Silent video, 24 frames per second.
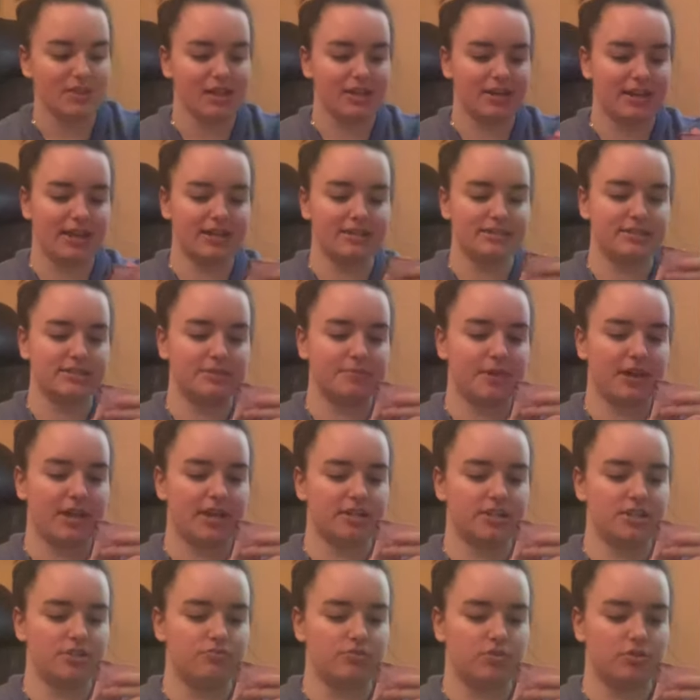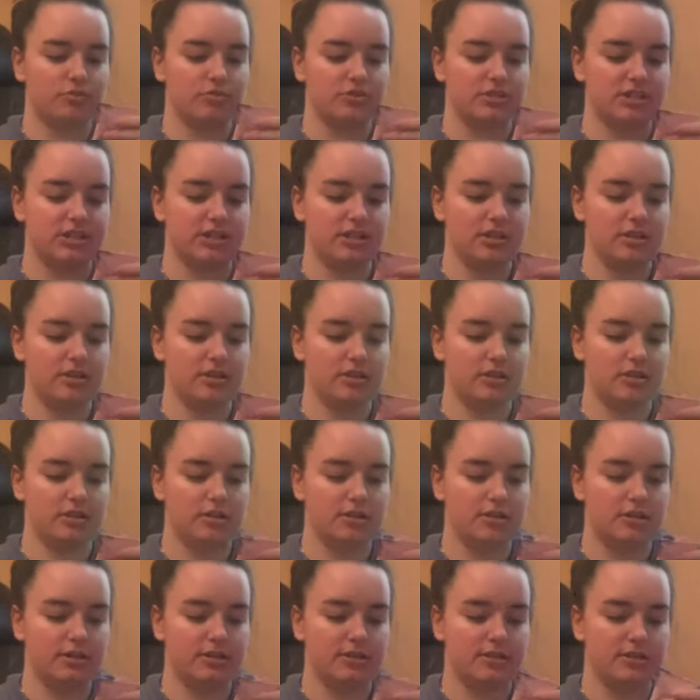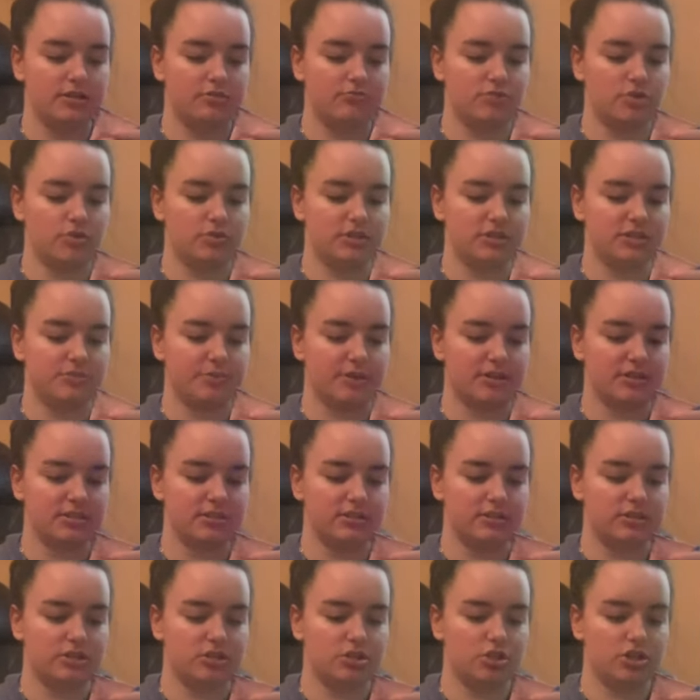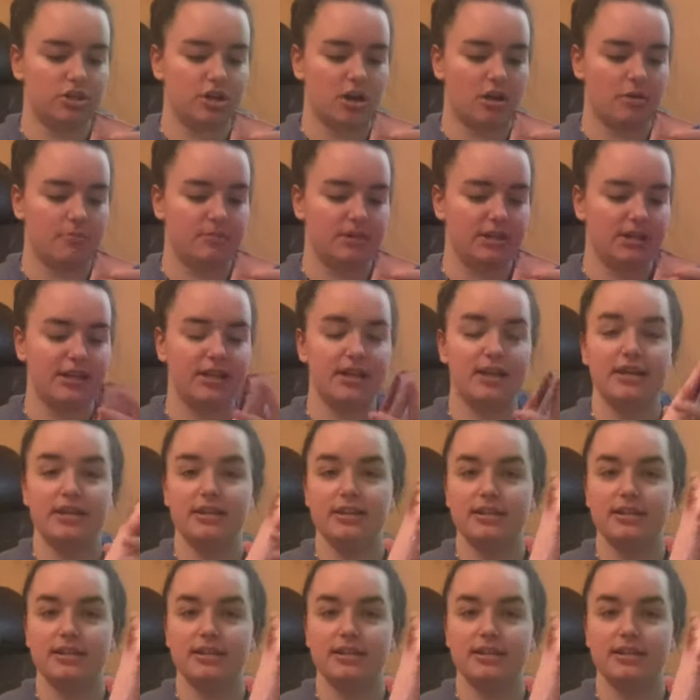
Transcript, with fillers: Next is my Auntie Rosie. Rosie's present. She got me